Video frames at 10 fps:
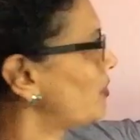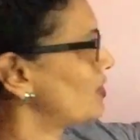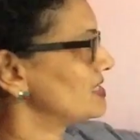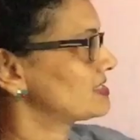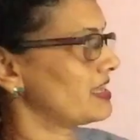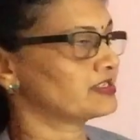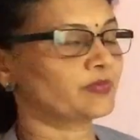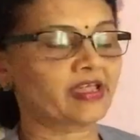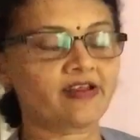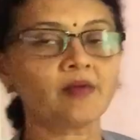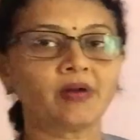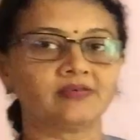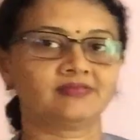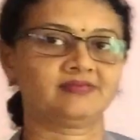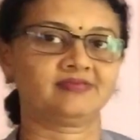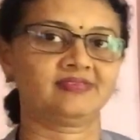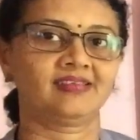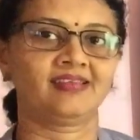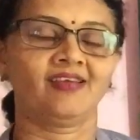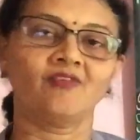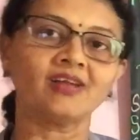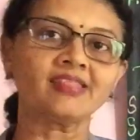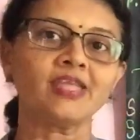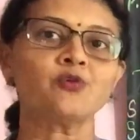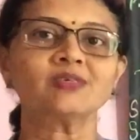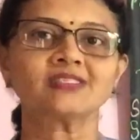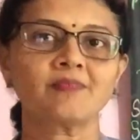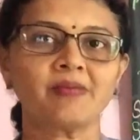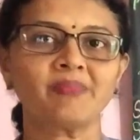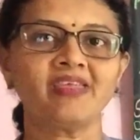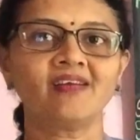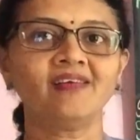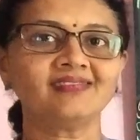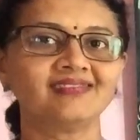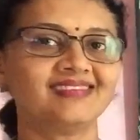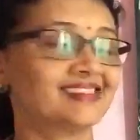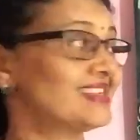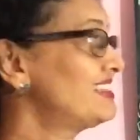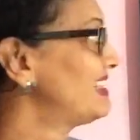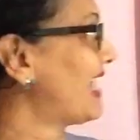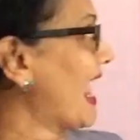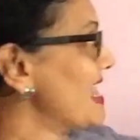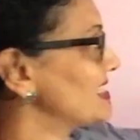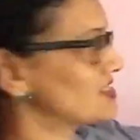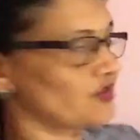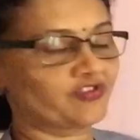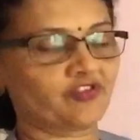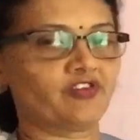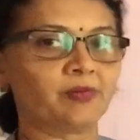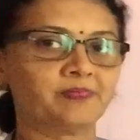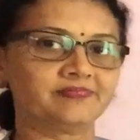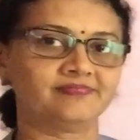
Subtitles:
ball is kicked by Rama. One thing you must remember here is the tense of the verb.